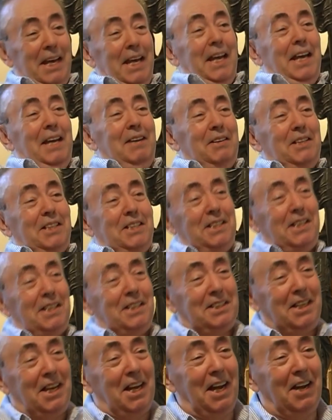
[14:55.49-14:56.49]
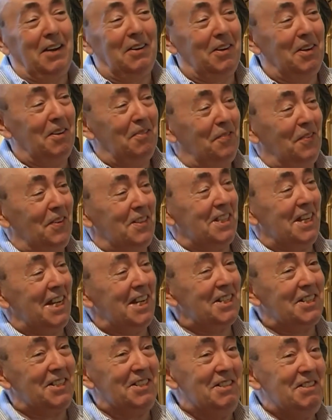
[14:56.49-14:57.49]
which is only
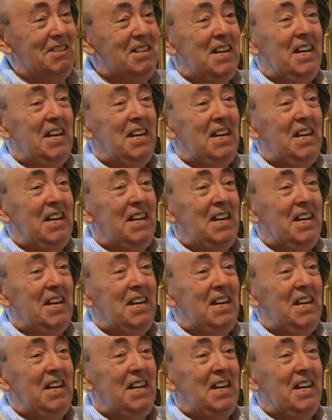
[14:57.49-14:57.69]
possession,